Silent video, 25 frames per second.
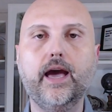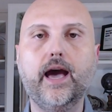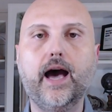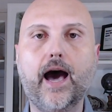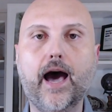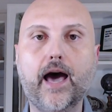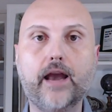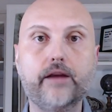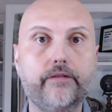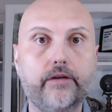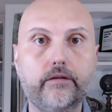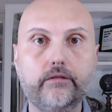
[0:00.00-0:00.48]

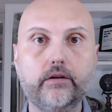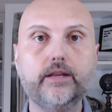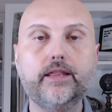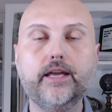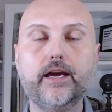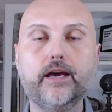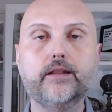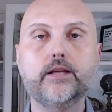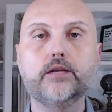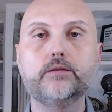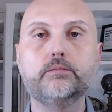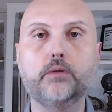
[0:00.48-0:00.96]
Out of everything
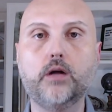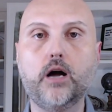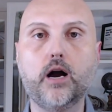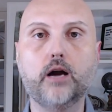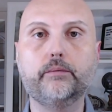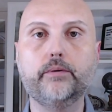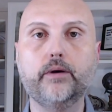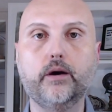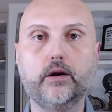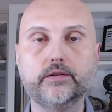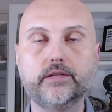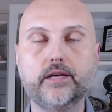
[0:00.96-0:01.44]
in this
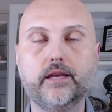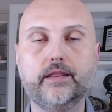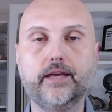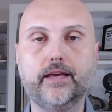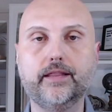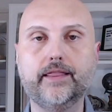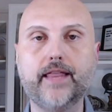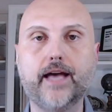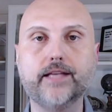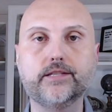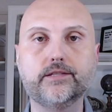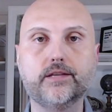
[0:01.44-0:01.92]
blog post, I
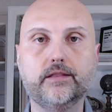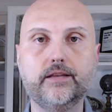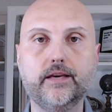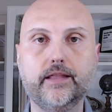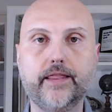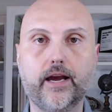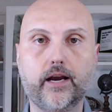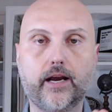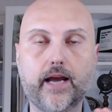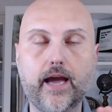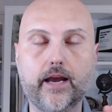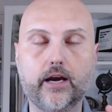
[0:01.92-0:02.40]
think that's the thing
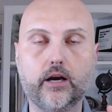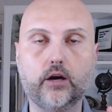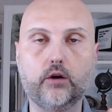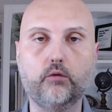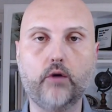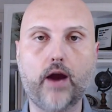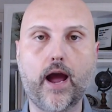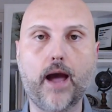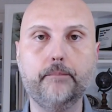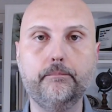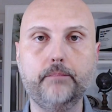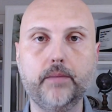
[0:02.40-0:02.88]
that kind of
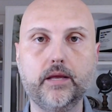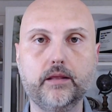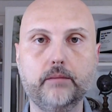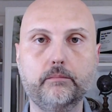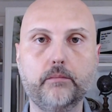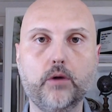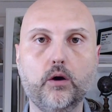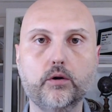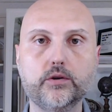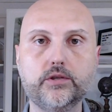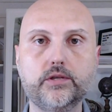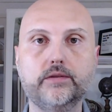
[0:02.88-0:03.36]
grabbed me the
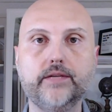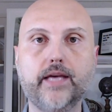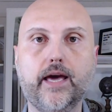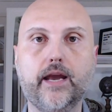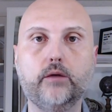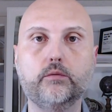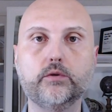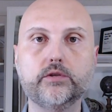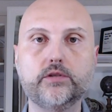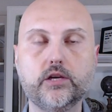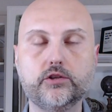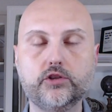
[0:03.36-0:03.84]
most is that it
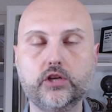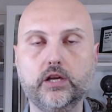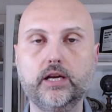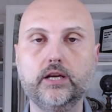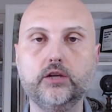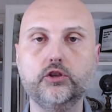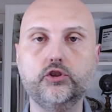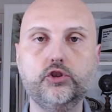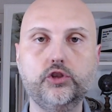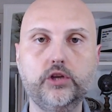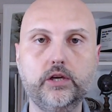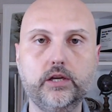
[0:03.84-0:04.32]
was such an
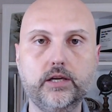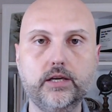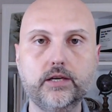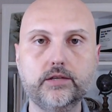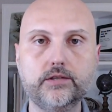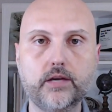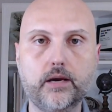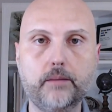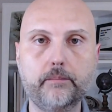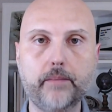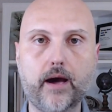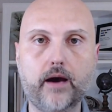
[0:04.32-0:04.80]

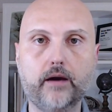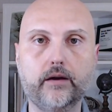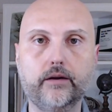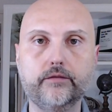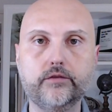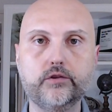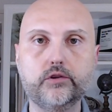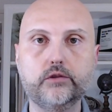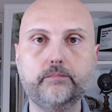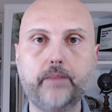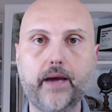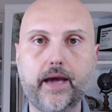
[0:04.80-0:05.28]
ingenious amount of
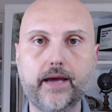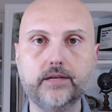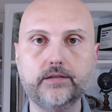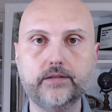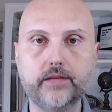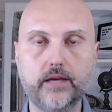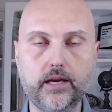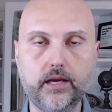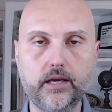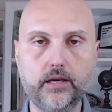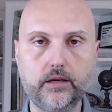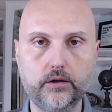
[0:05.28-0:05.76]
space
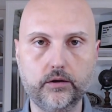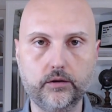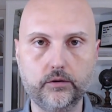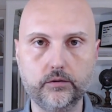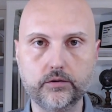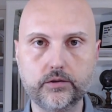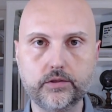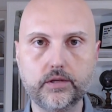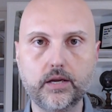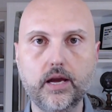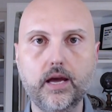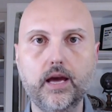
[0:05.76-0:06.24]
that he
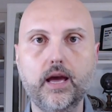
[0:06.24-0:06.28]
used